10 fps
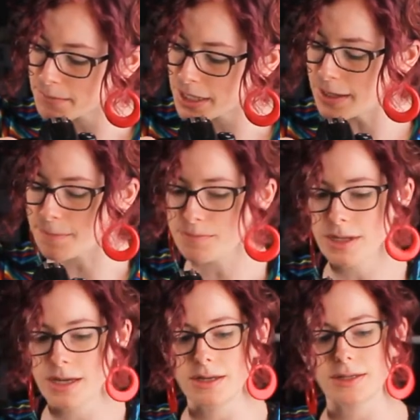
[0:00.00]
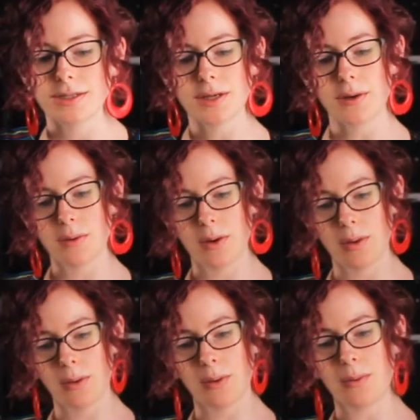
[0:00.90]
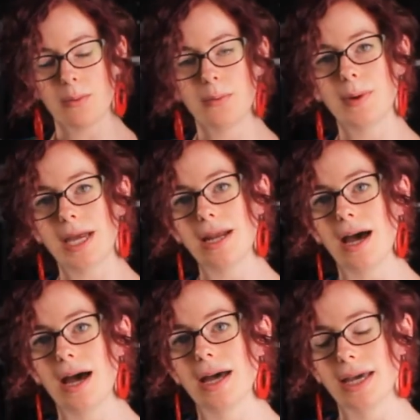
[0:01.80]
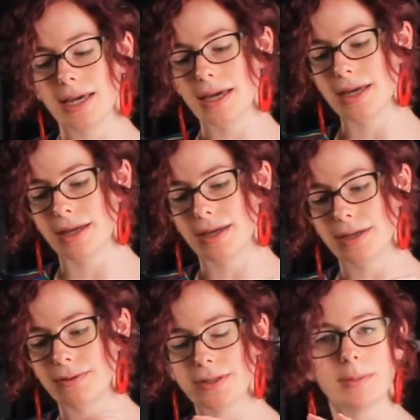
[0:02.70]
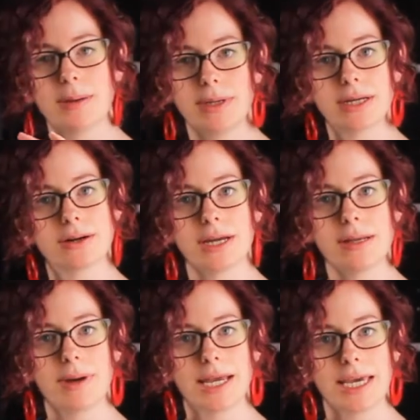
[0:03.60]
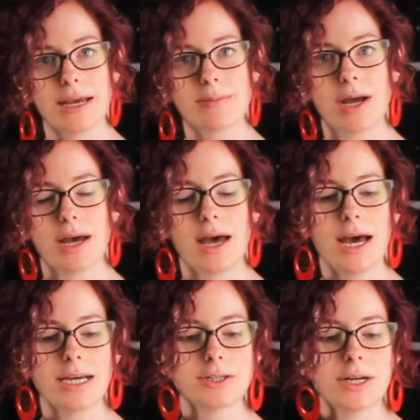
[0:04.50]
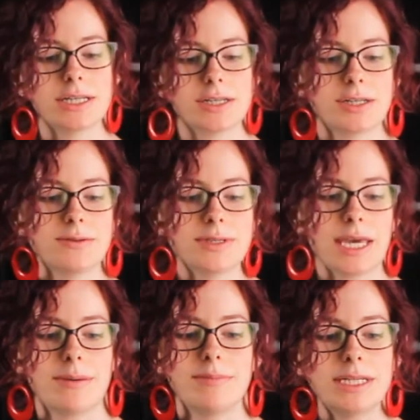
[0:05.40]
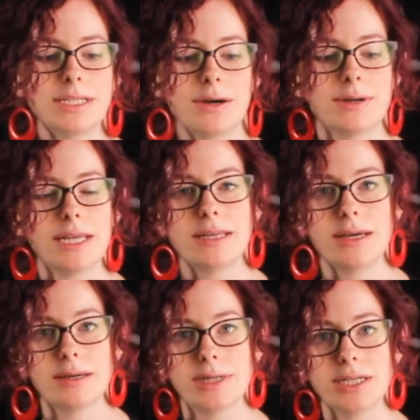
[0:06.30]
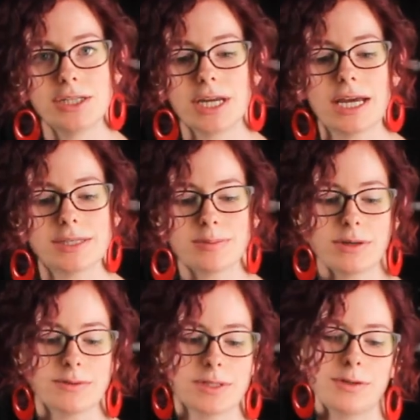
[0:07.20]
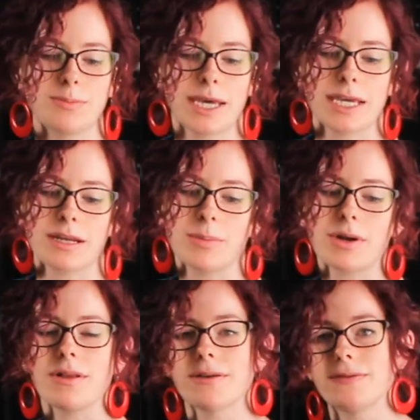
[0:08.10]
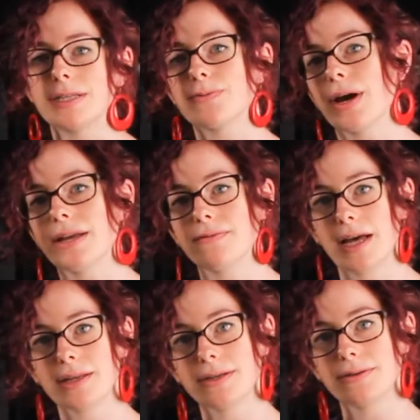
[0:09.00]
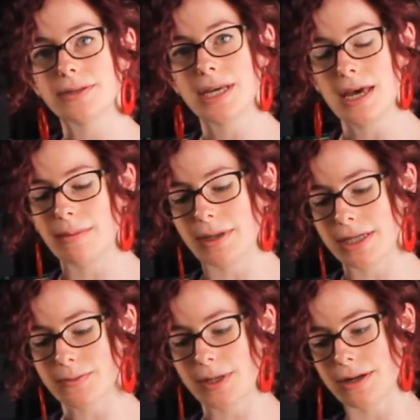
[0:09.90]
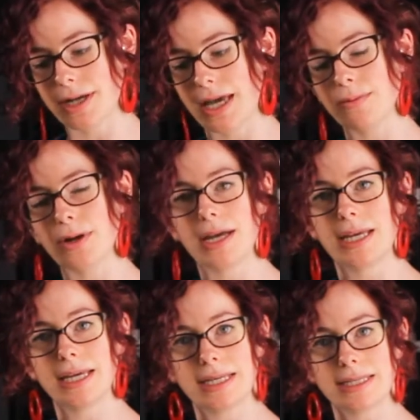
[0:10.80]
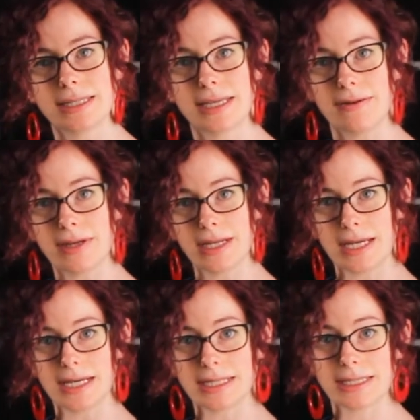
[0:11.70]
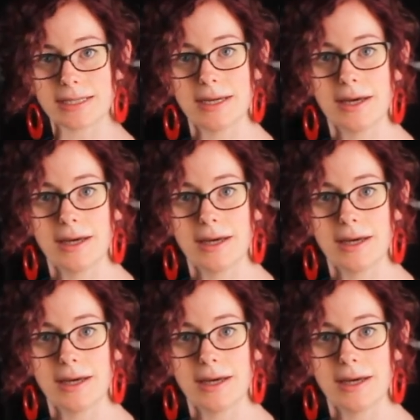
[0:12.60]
Okay, so when I used my meter in my camera, I tried to choose a mid-tone in the image as opposed to picking up on all of these white values, because when your camera is giving its